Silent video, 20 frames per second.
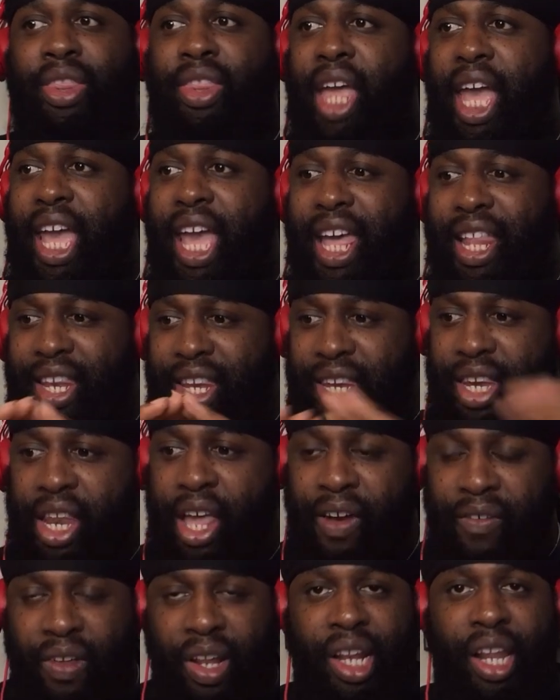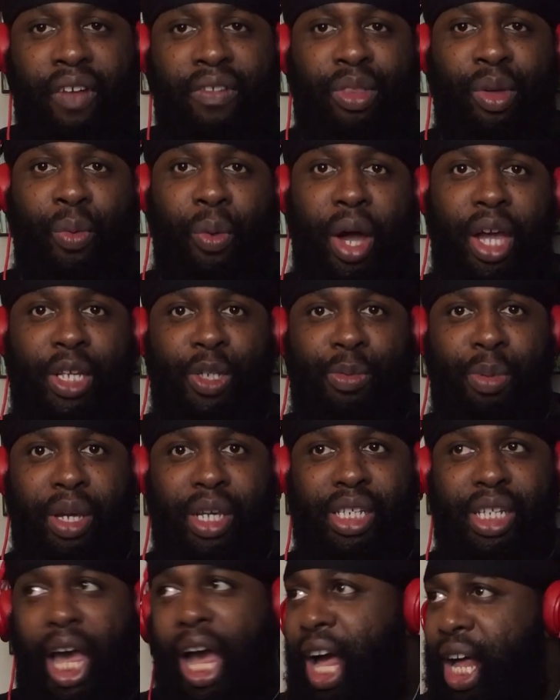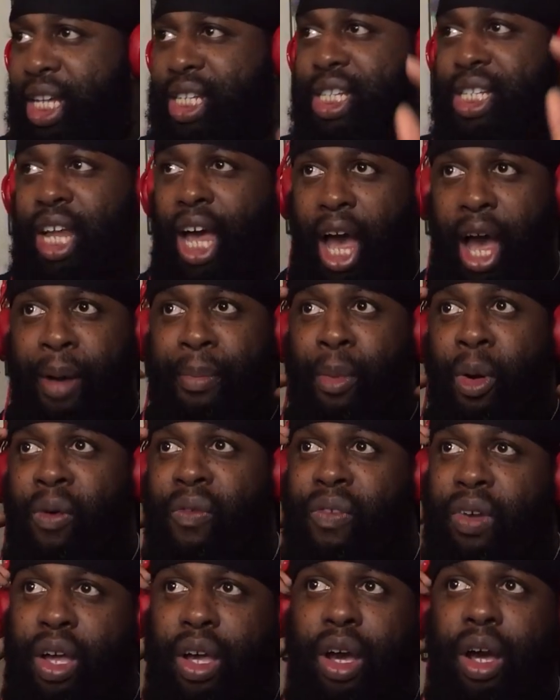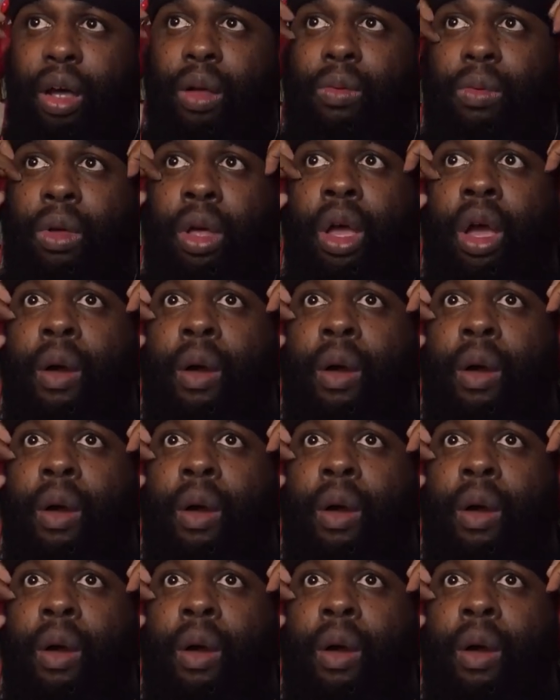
They had never left the white space. I'm over here,